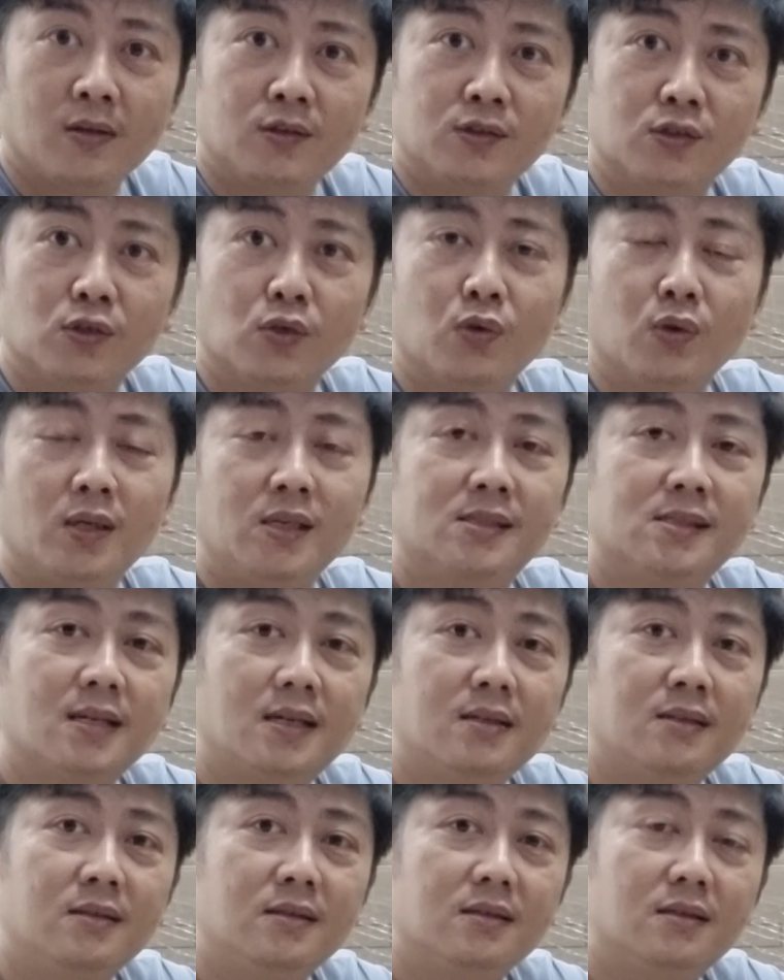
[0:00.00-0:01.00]
So it's
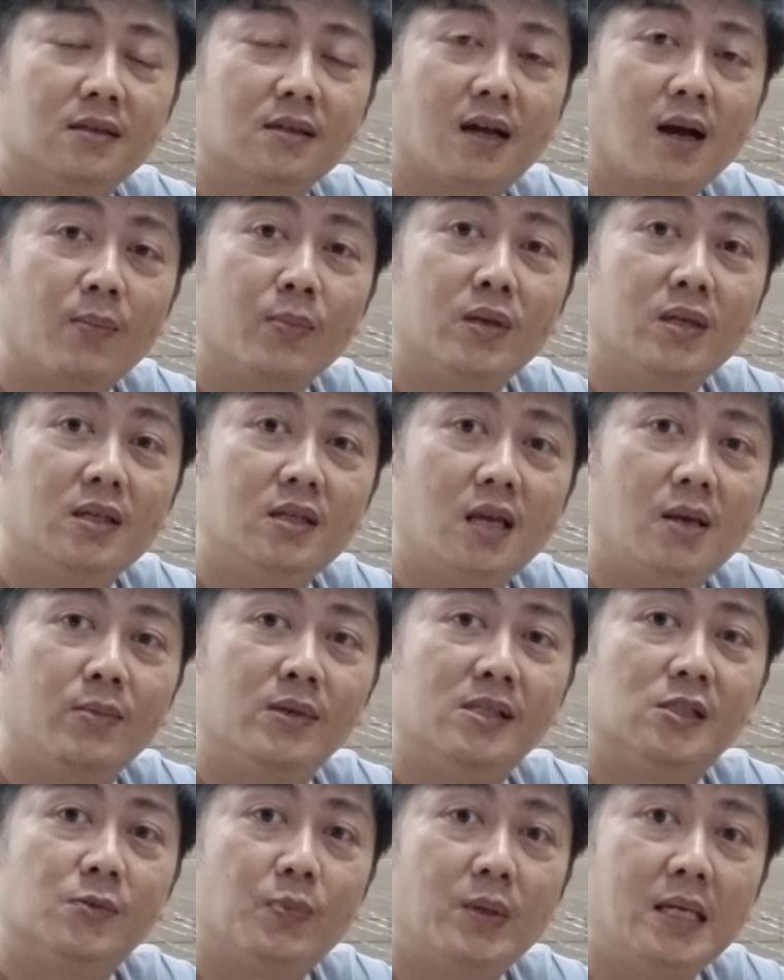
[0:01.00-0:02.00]
the company name
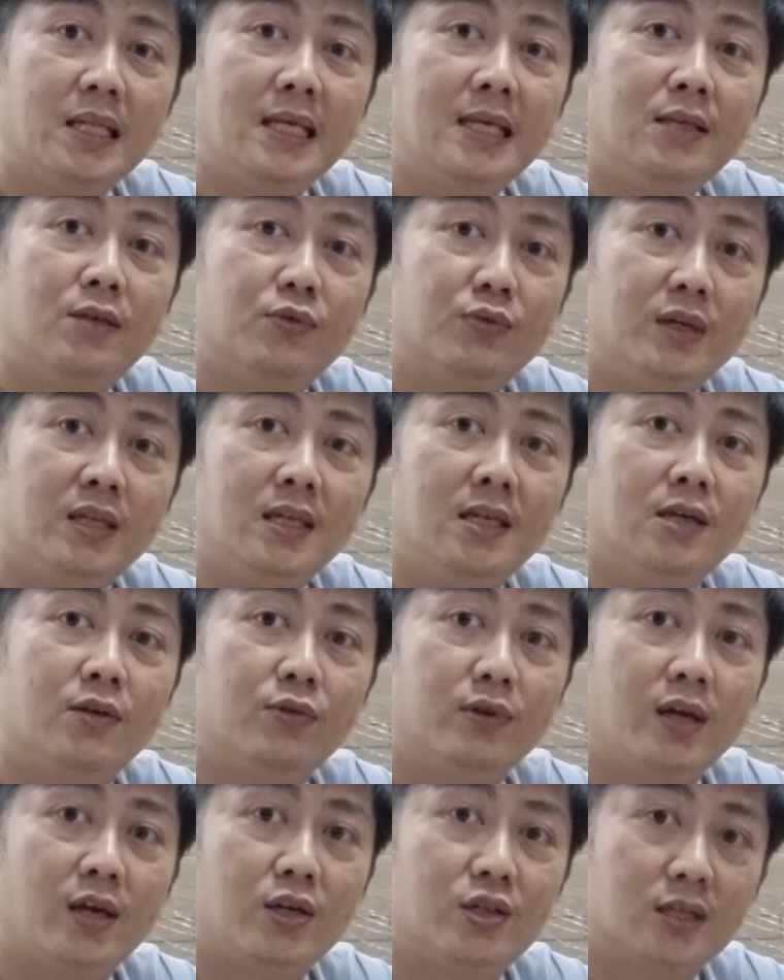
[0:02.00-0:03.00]
is Speedy 3D
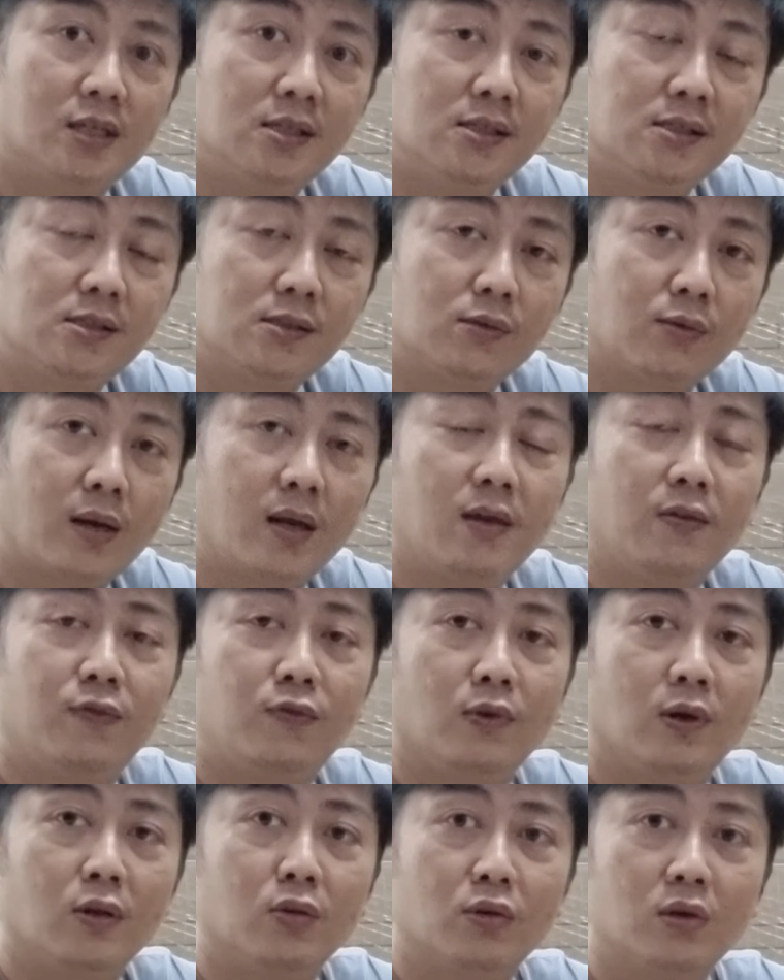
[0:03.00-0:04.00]
Creations, right?
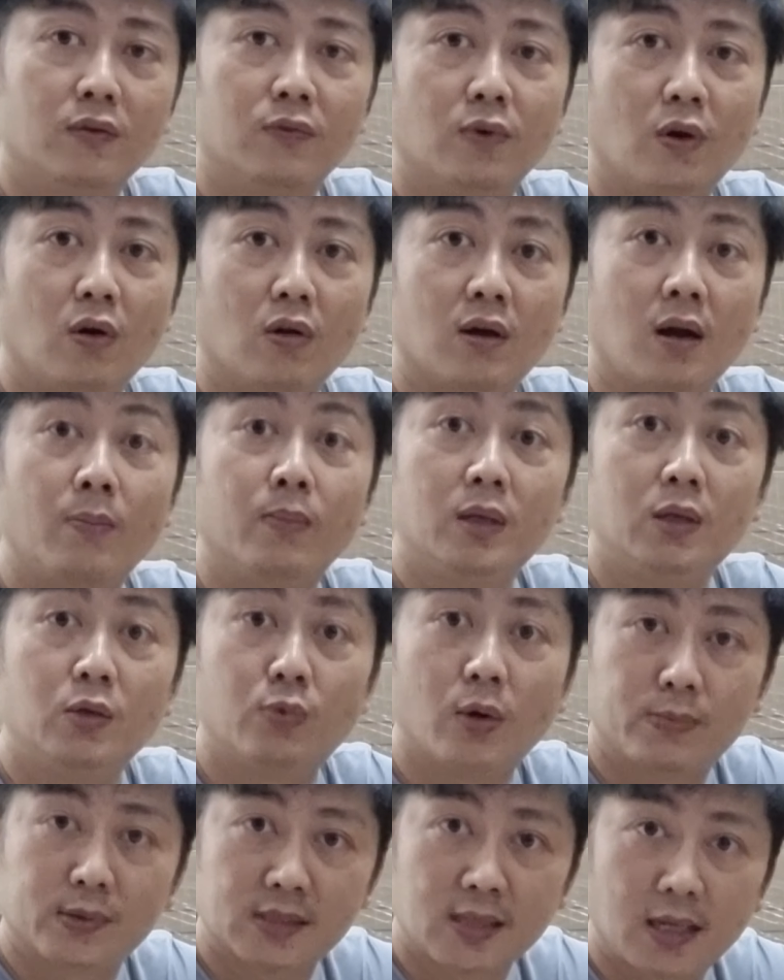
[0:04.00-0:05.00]
If you are looking for our company
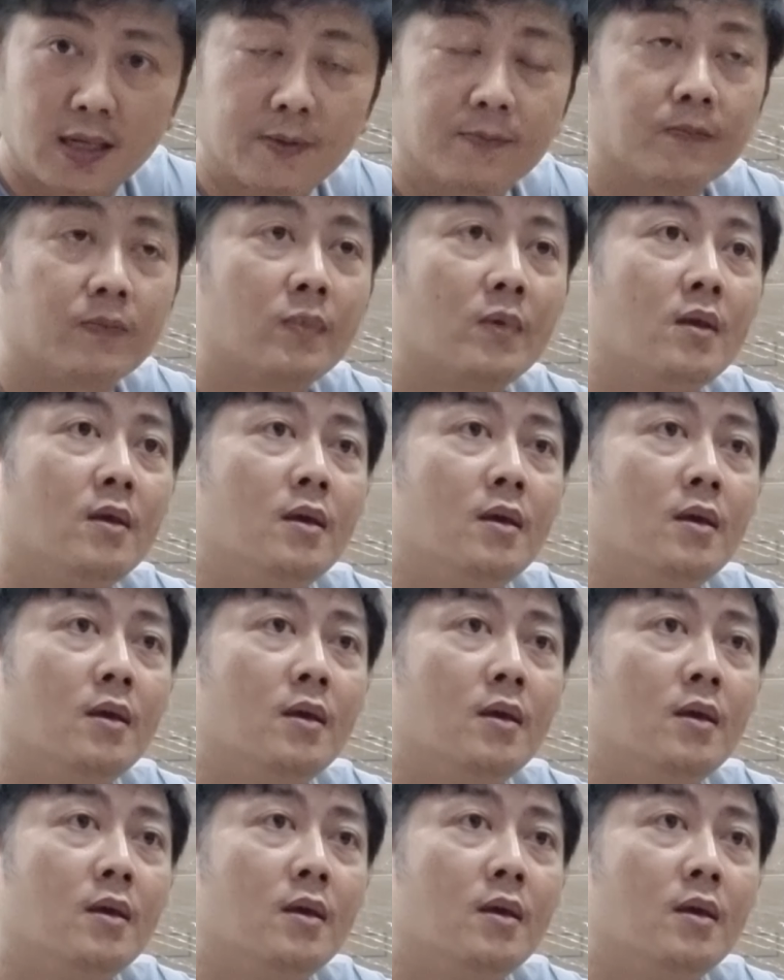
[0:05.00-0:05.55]
website,